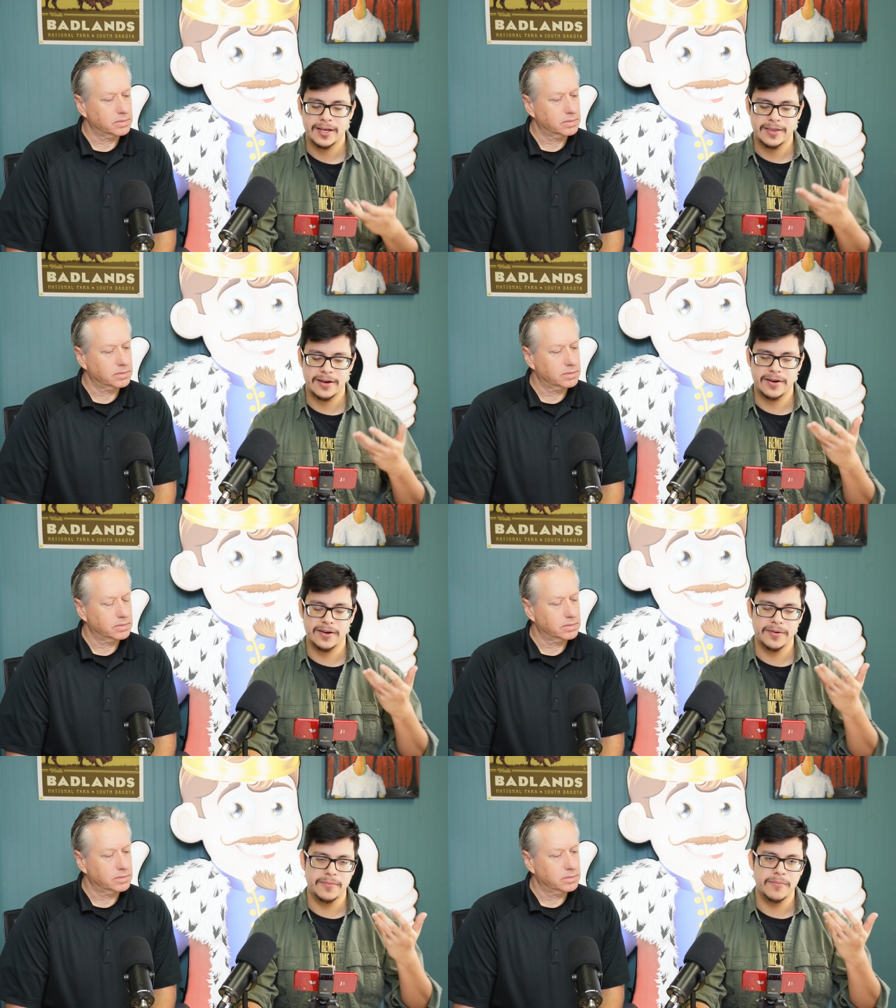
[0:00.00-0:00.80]

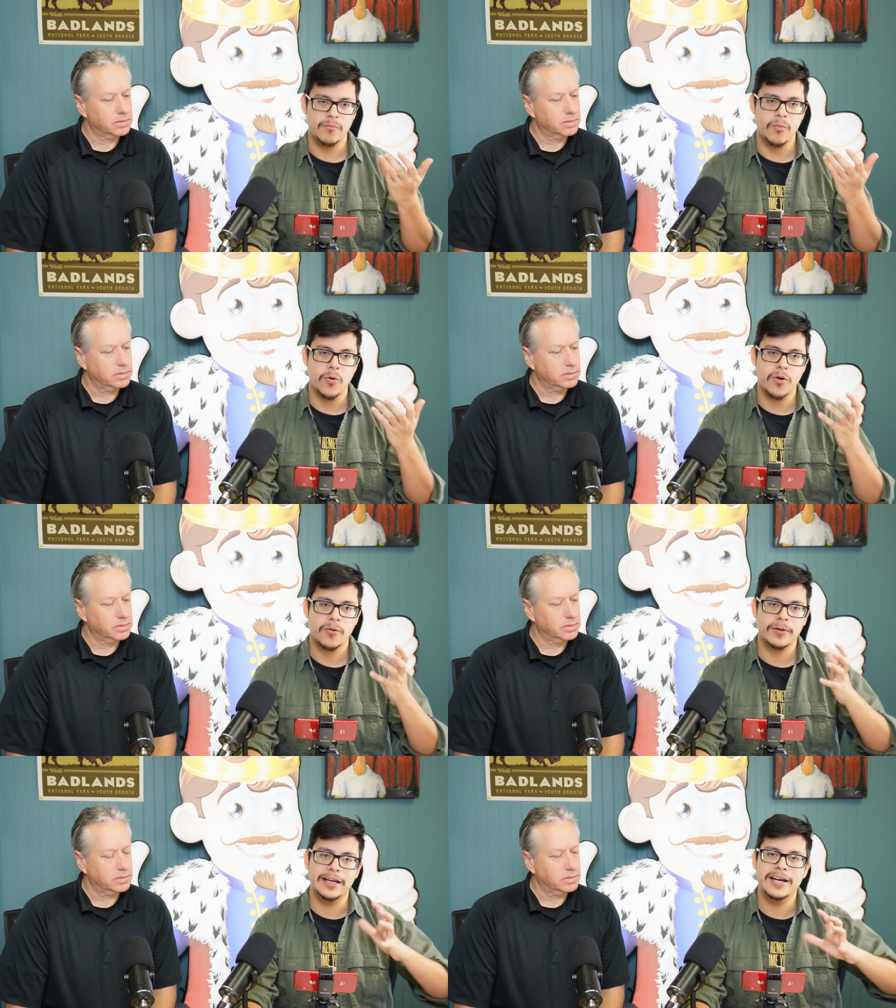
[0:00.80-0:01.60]
Speaker 1: They're more
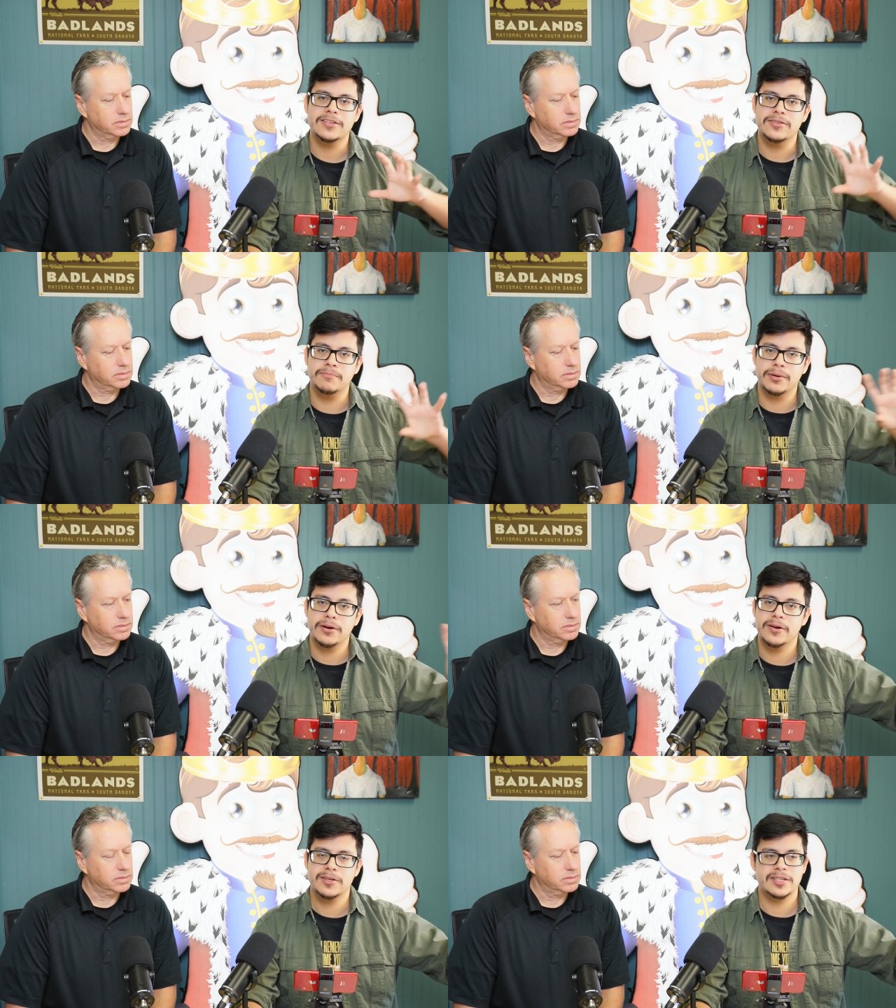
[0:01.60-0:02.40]
related to the
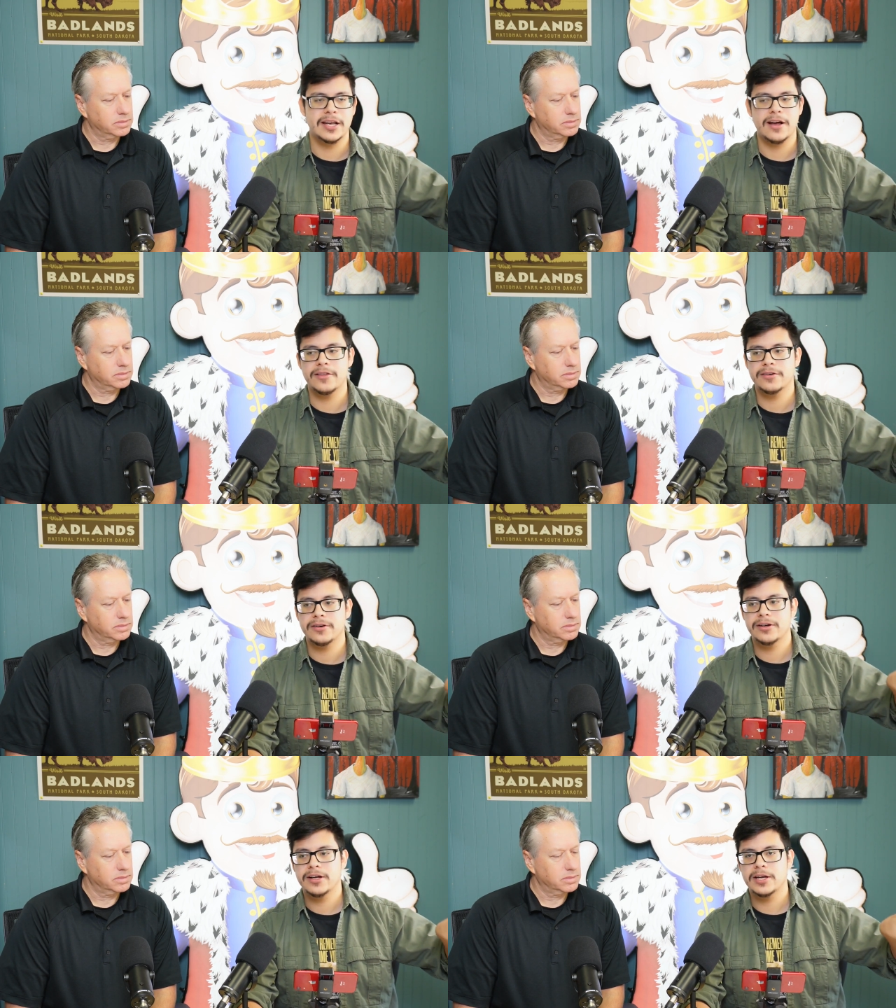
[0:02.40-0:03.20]
birds than
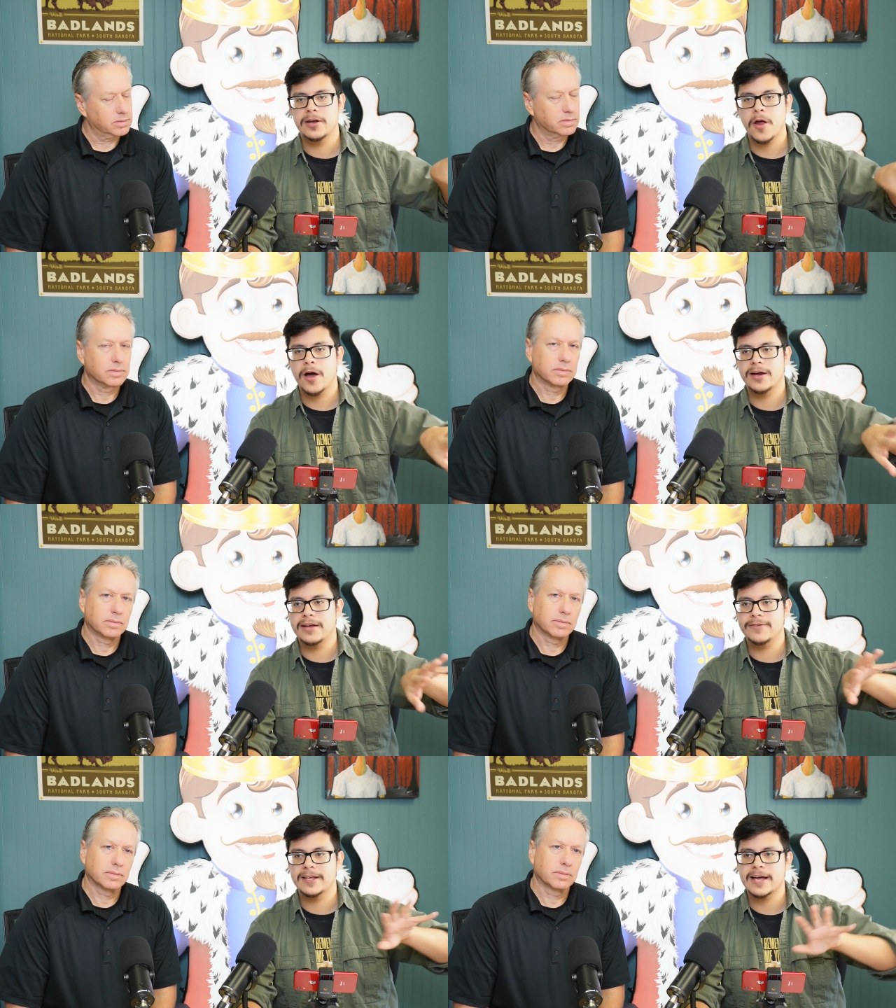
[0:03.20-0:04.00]
other
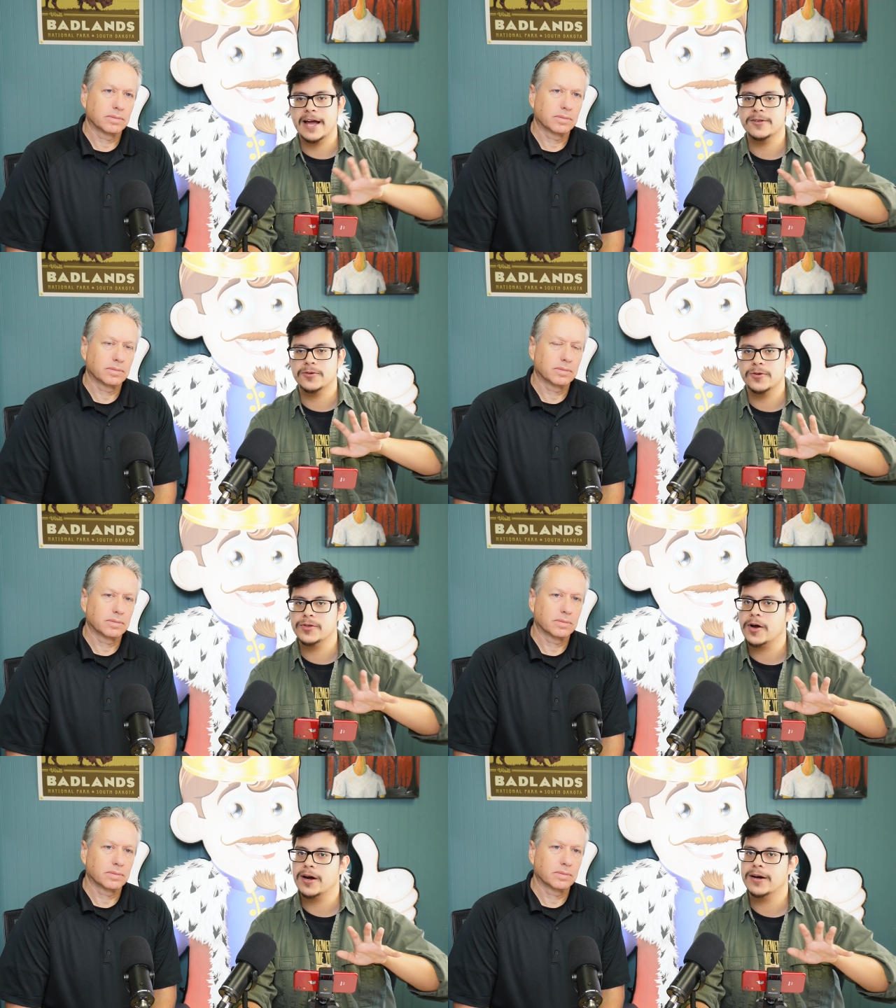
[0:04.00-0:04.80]
non-avian dinosaurs
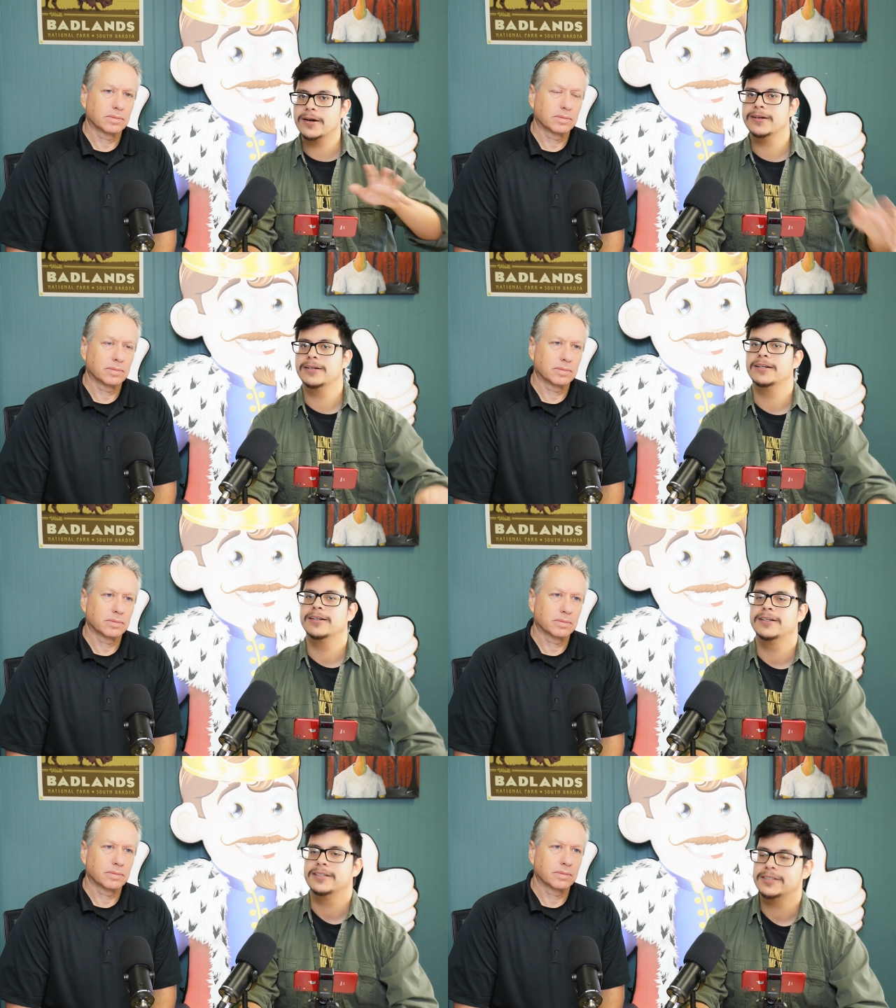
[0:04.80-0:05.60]
are.
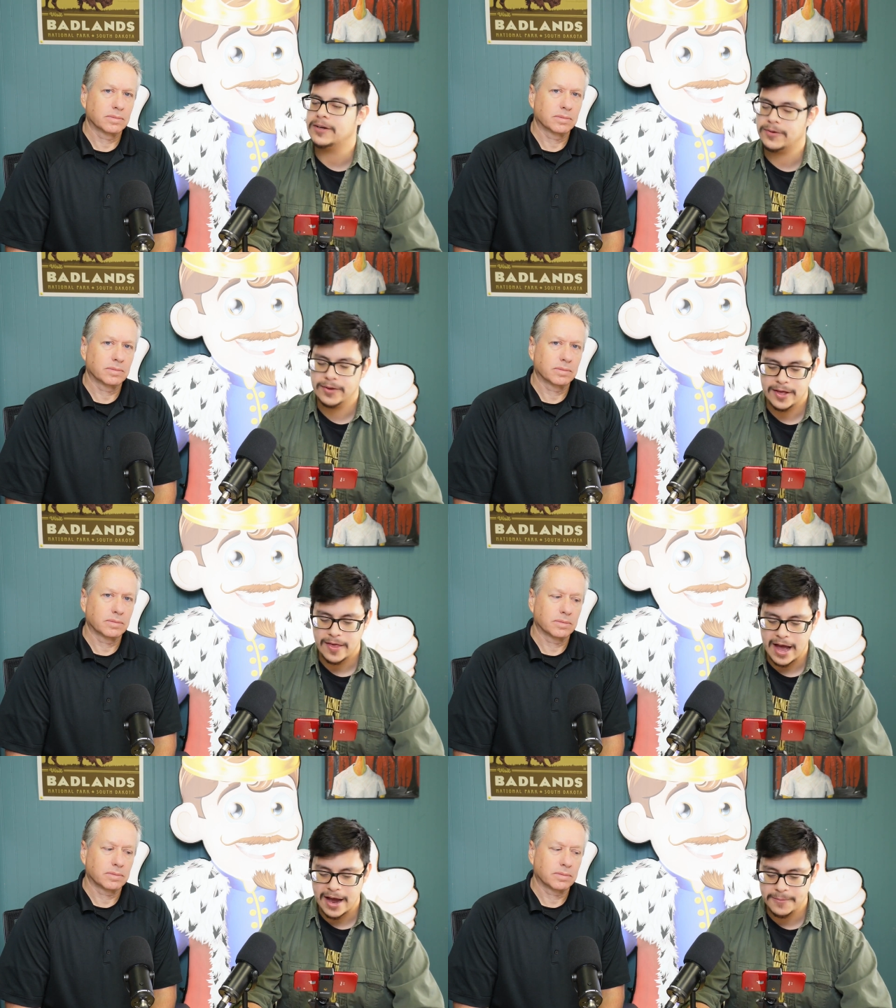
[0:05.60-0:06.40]
So
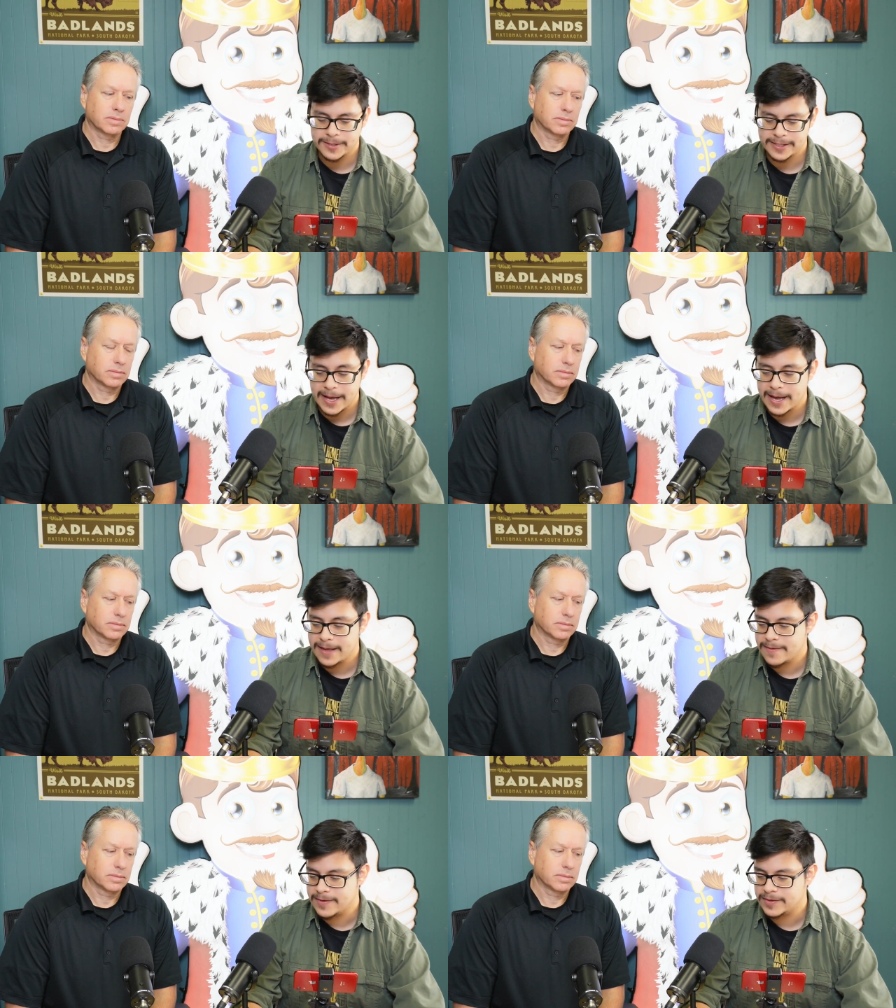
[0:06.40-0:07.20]
I would say
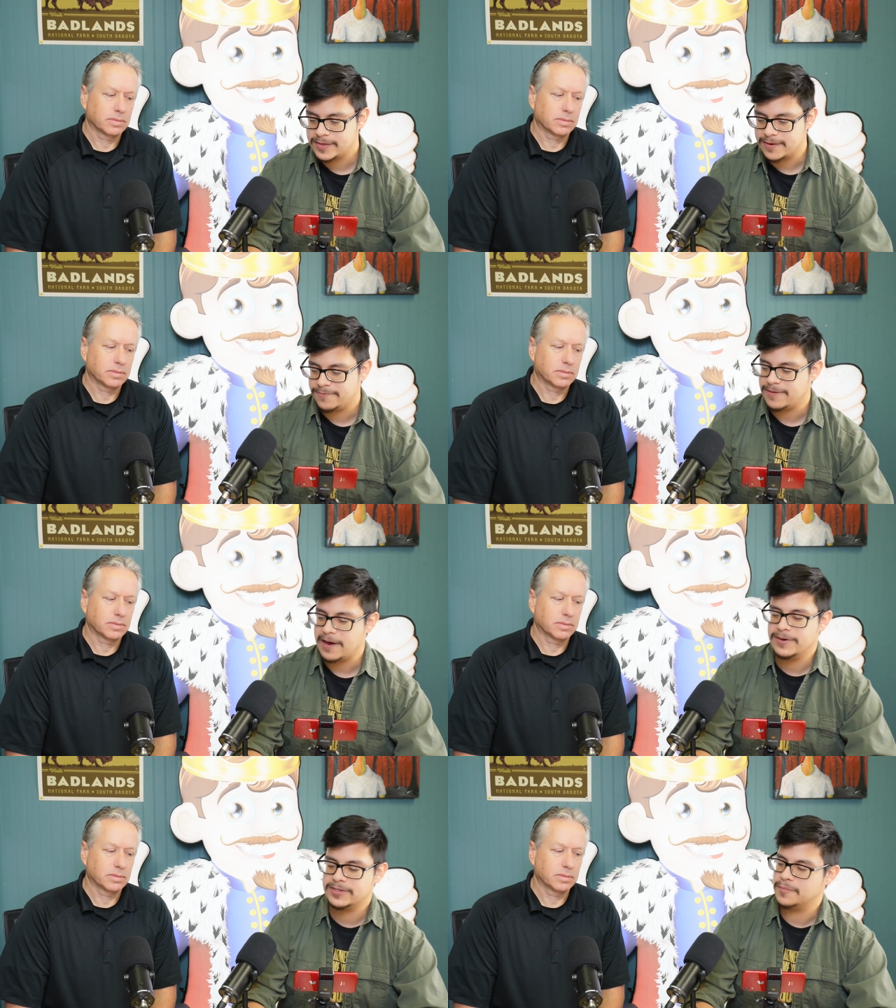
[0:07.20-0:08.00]
this is a fair
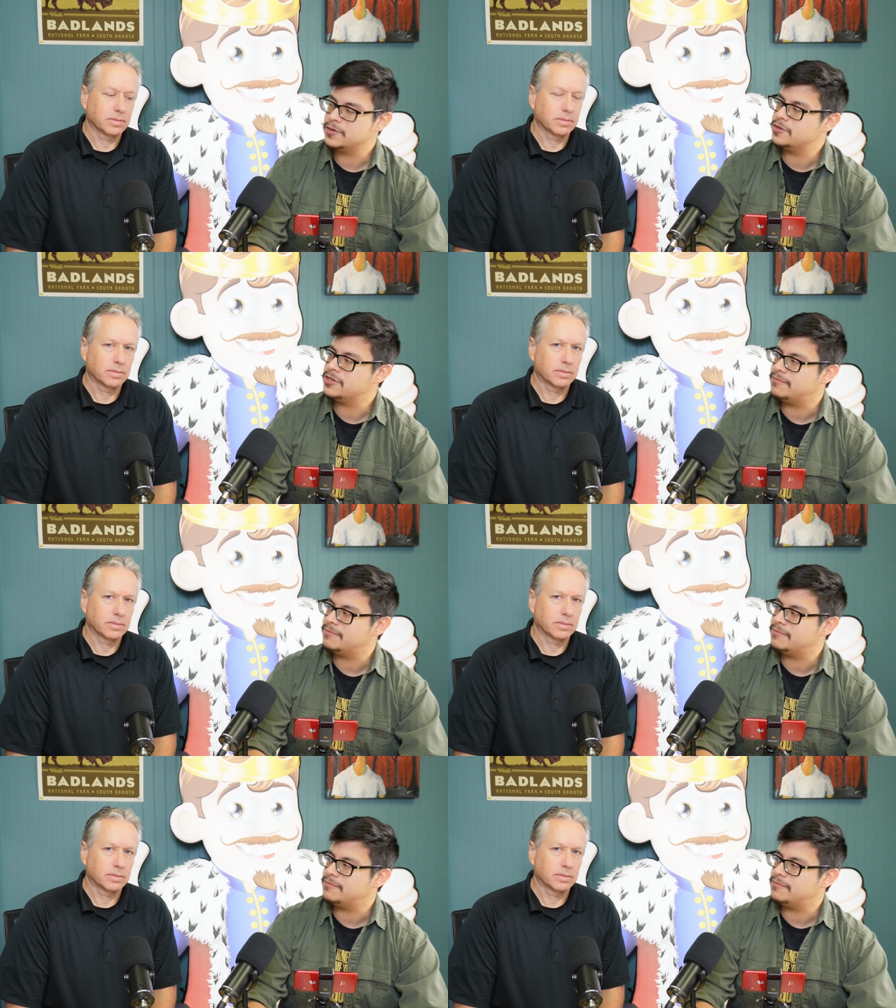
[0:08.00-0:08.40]
assumption to